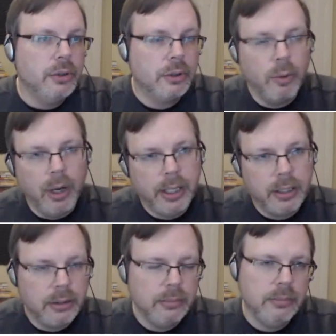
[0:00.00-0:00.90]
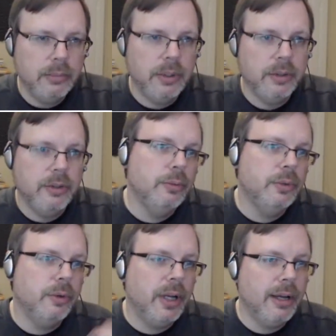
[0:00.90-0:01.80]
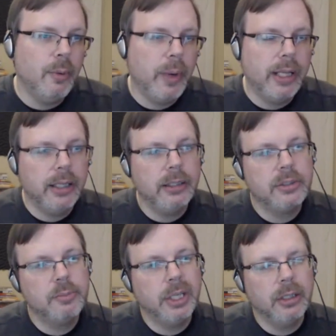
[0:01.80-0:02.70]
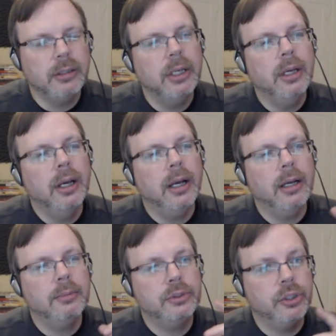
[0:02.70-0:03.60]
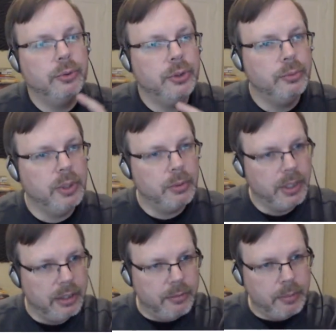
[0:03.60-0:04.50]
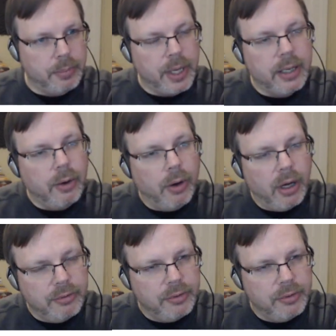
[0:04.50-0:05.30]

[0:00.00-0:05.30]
you're quieter. You don't have a wailing spear, so you will kind of break off.